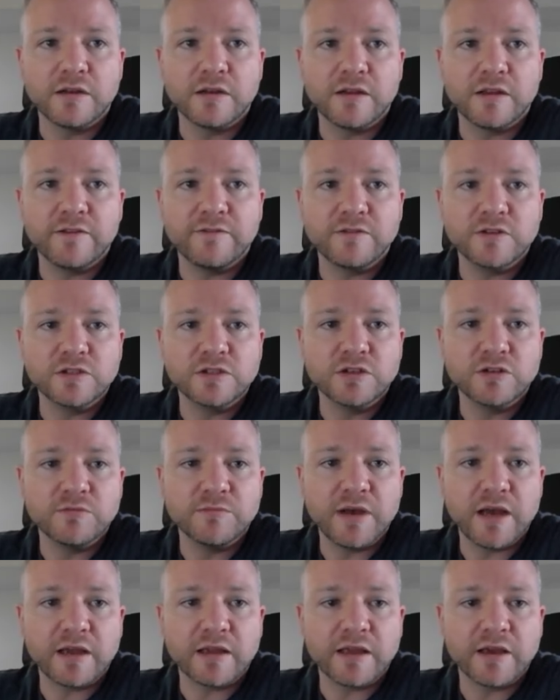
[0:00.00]
if you zoom
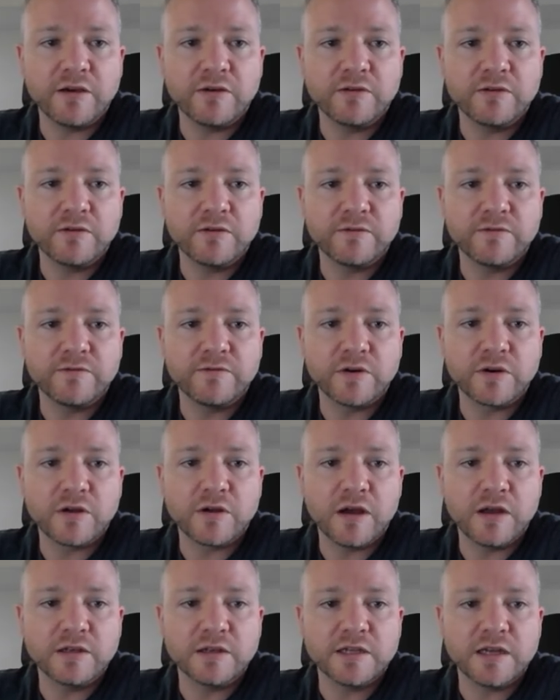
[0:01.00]
back out for
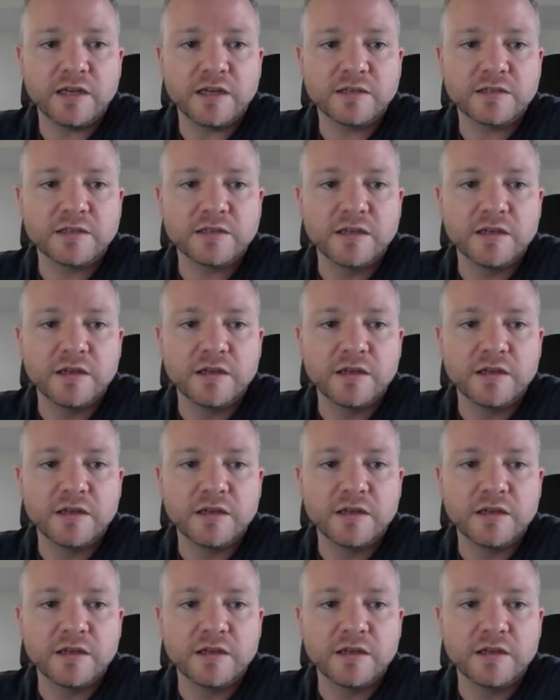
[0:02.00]
context,